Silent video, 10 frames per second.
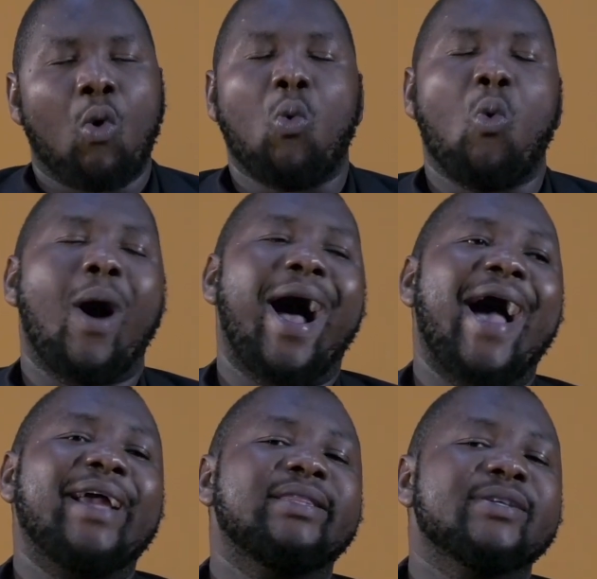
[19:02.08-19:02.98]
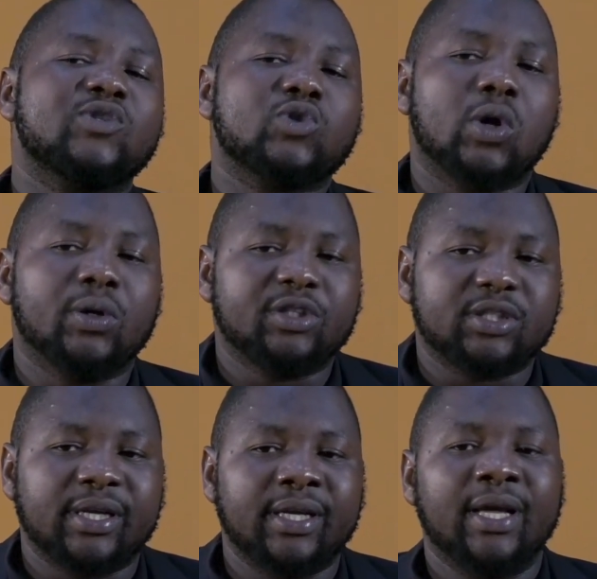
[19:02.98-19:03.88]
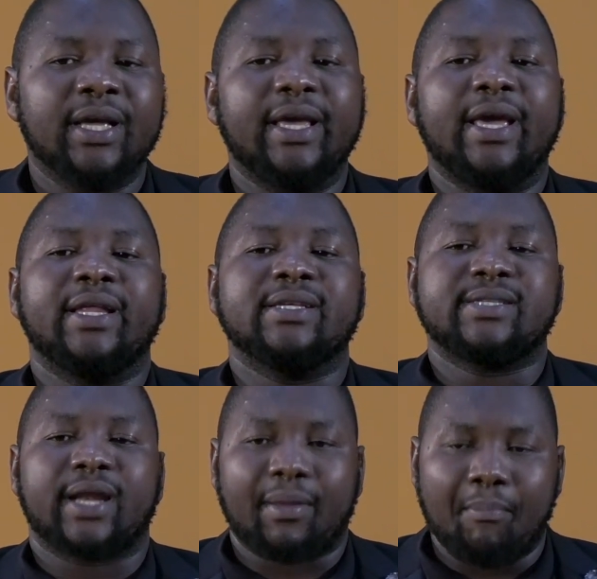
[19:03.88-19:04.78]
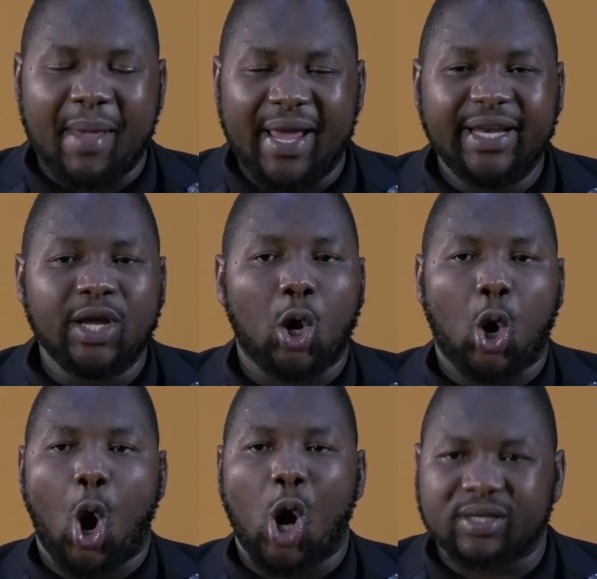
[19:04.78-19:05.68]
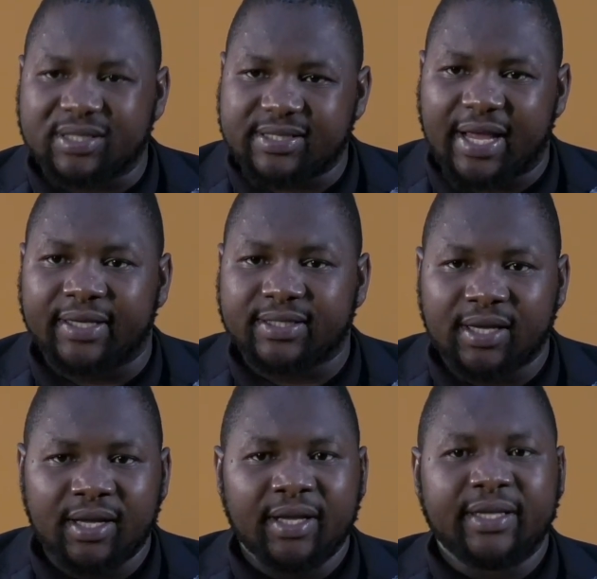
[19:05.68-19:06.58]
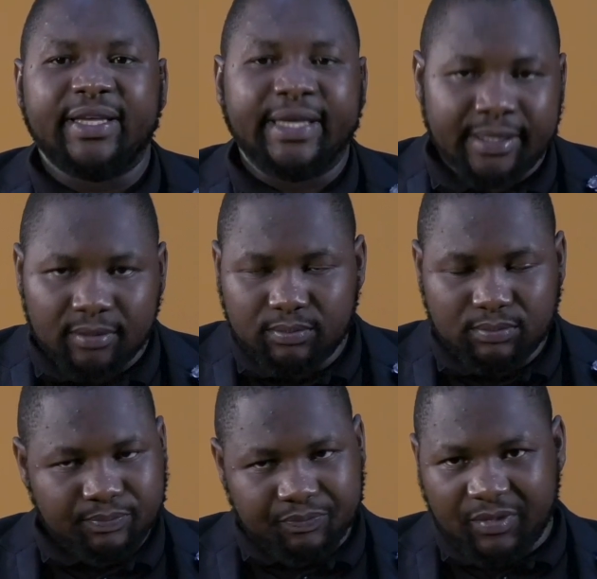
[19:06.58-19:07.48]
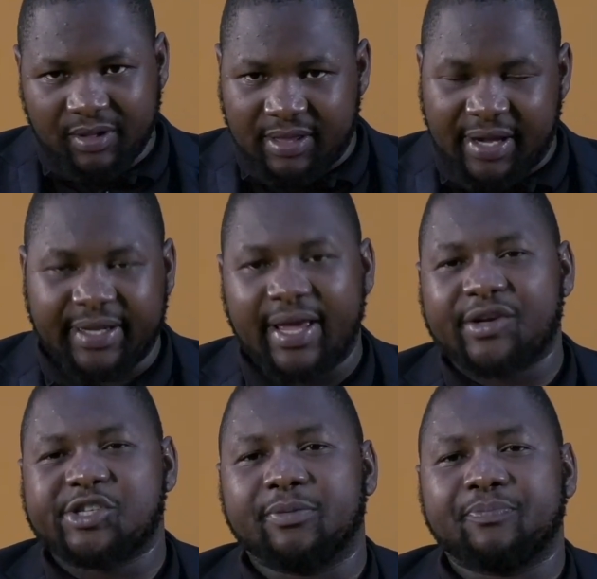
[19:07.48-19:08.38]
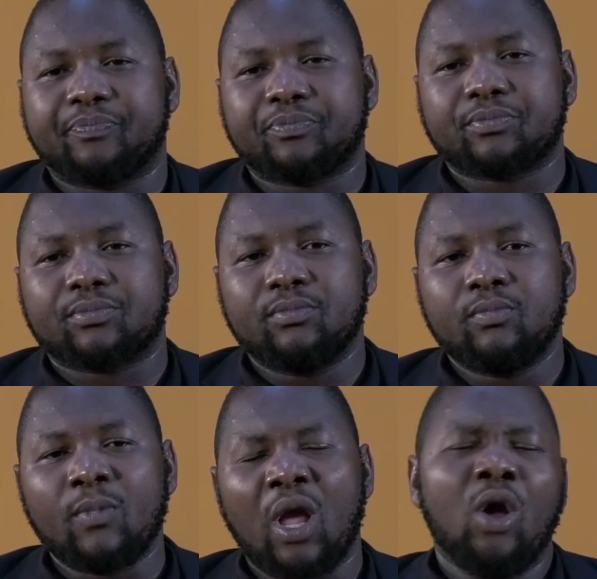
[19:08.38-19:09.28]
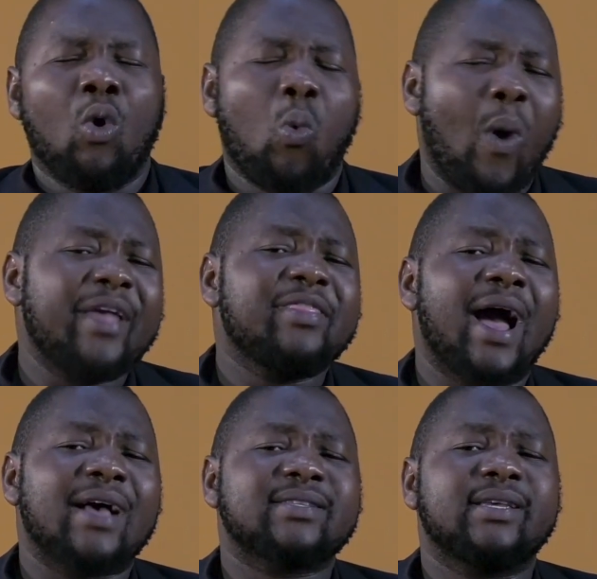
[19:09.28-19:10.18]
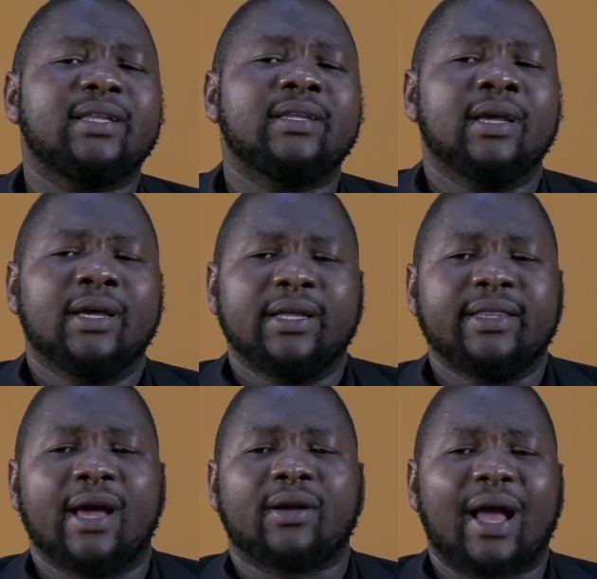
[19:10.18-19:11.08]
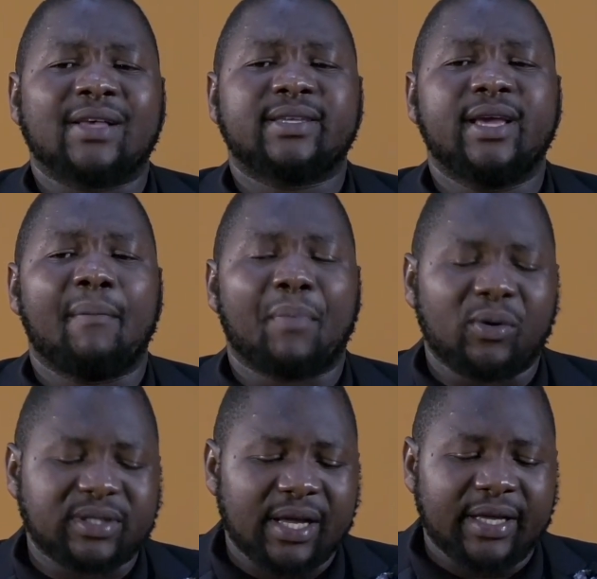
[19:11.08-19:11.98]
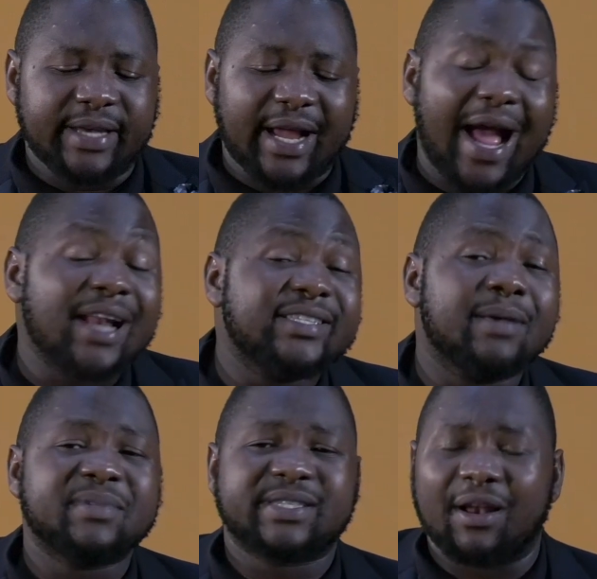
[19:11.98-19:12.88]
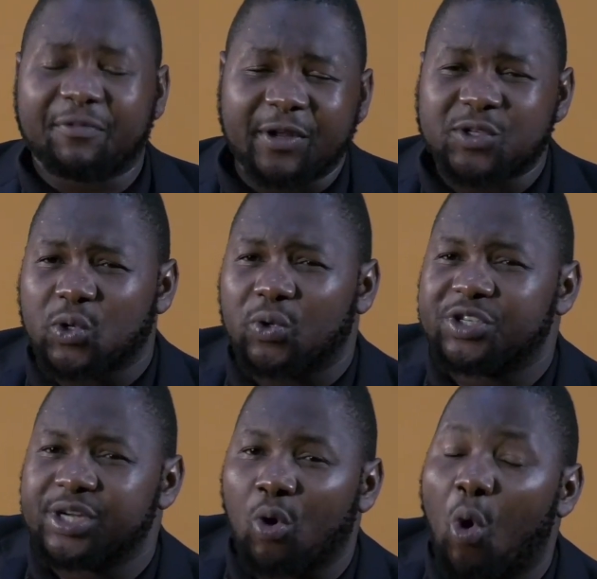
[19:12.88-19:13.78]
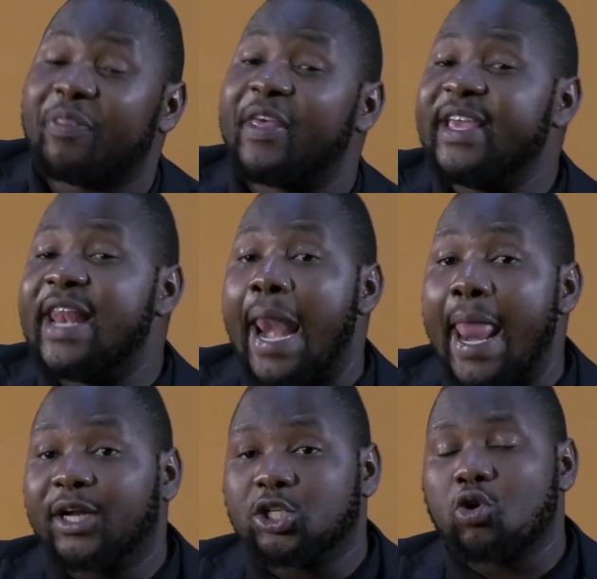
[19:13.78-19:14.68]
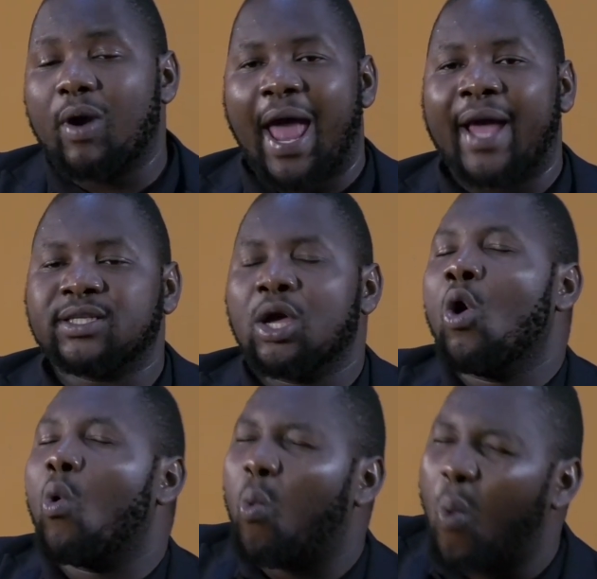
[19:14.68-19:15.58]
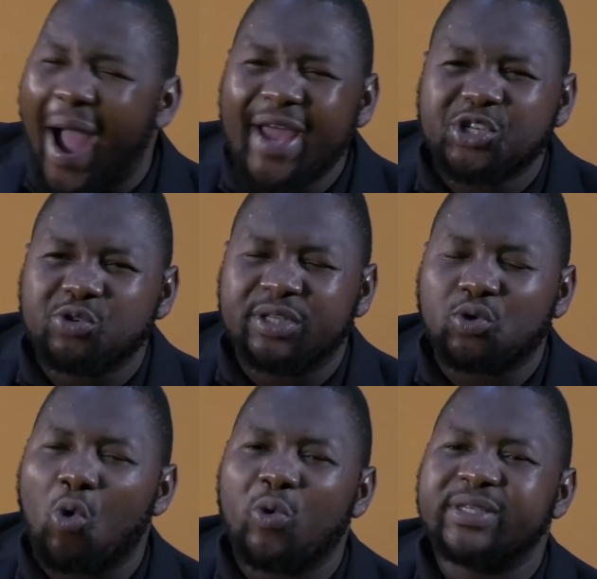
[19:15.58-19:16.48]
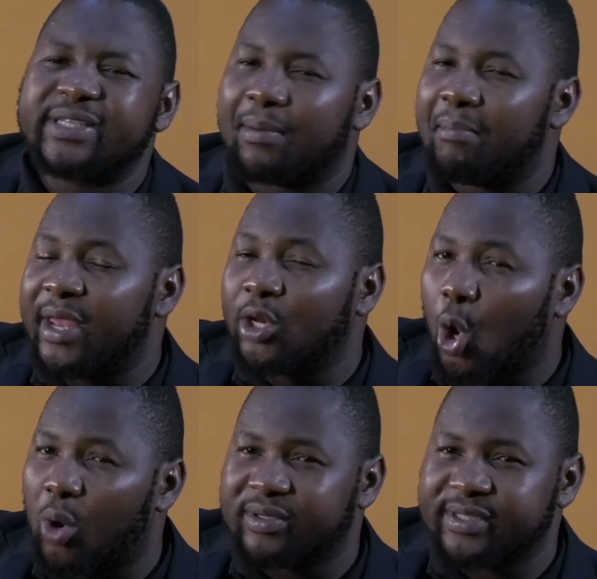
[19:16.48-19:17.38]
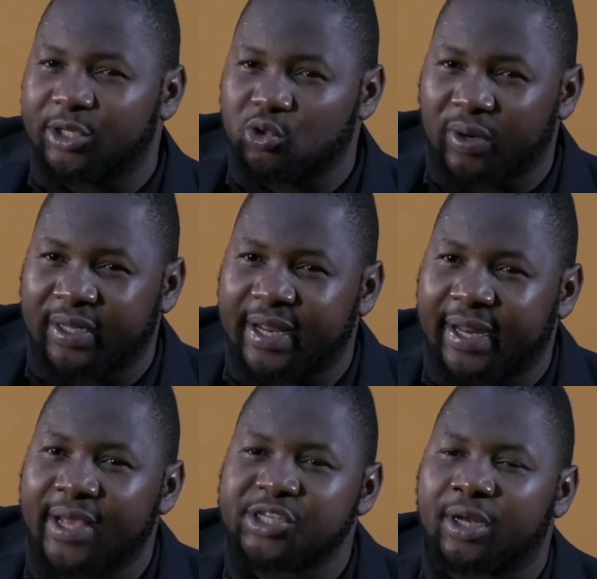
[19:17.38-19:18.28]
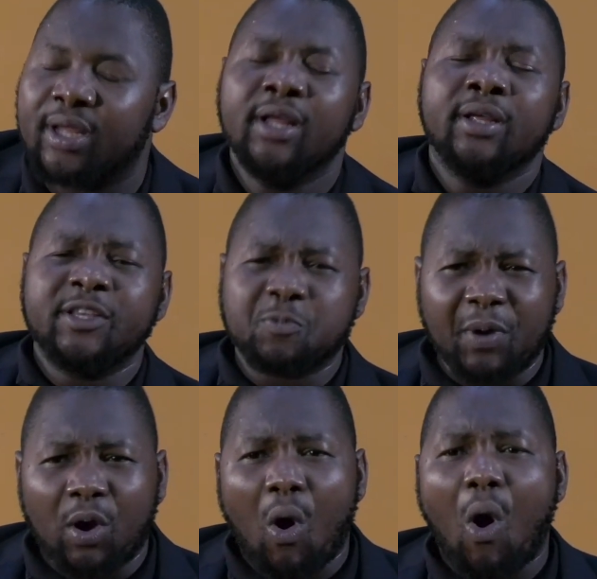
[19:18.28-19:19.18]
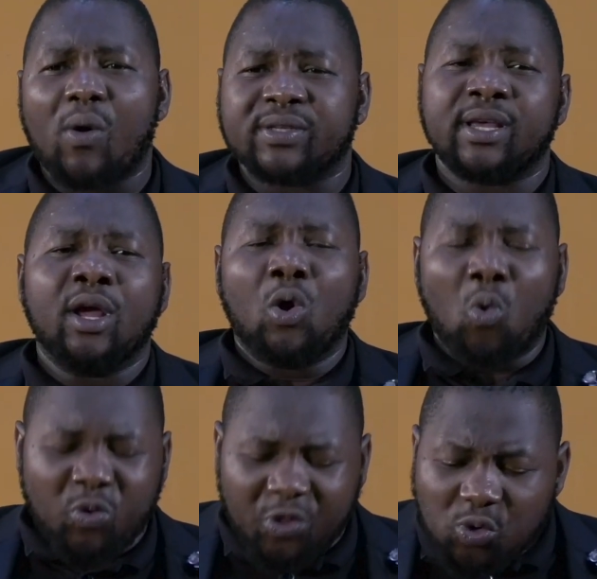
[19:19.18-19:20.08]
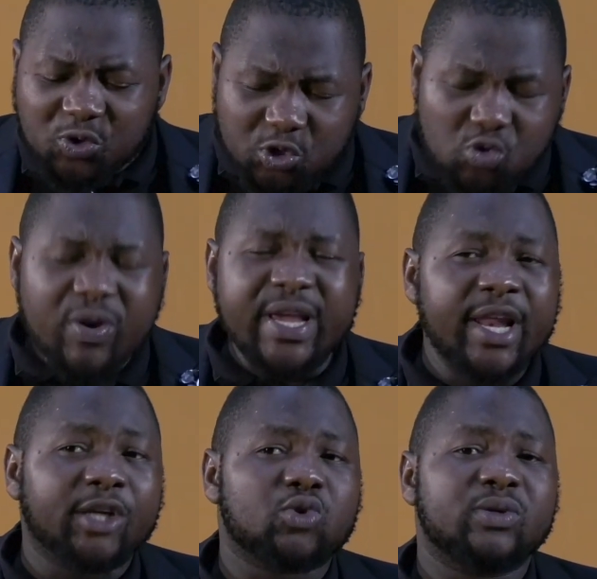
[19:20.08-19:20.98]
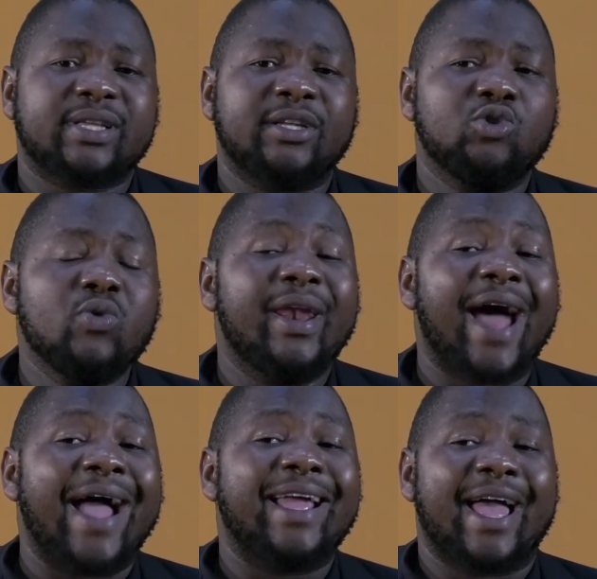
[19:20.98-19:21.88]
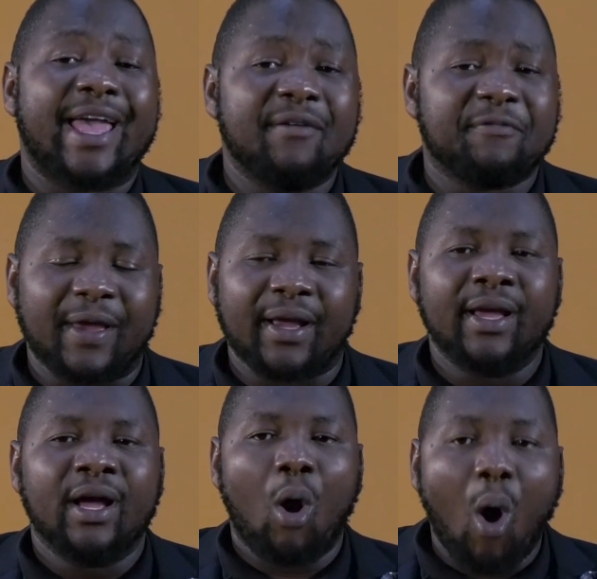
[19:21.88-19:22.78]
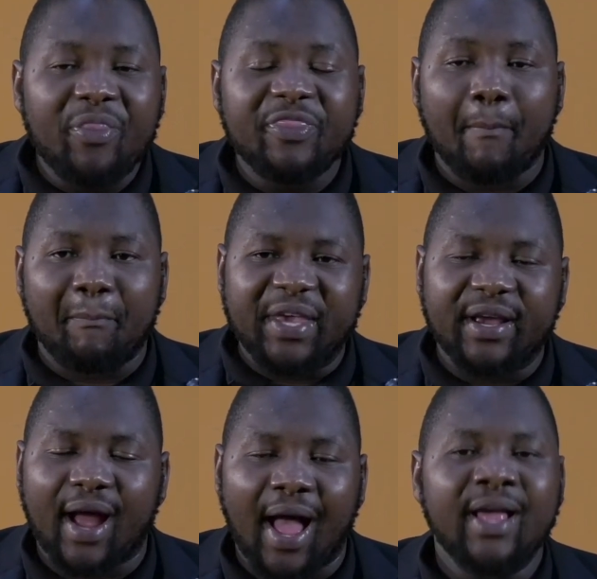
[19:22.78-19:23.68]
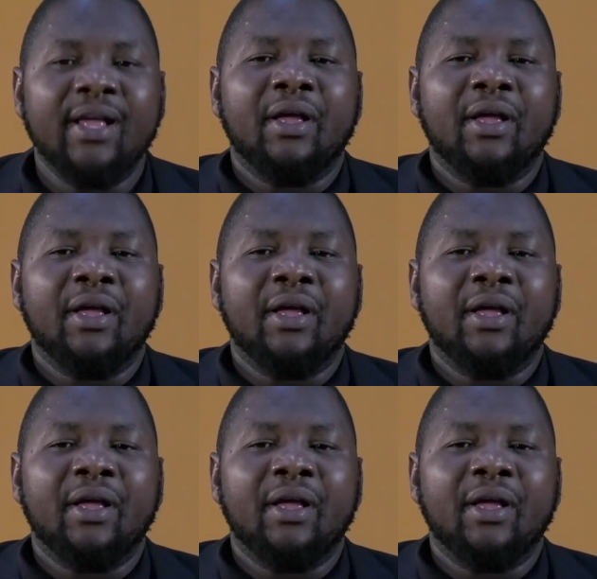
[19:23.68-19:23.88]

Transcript: why the solution, it is remaining constant in the reaction. Why they are asking about the calcium sulfate solution or the electrolyte, why should it always remain constant during the reaction? It's because those two electrodes that you and I are having on the beaker,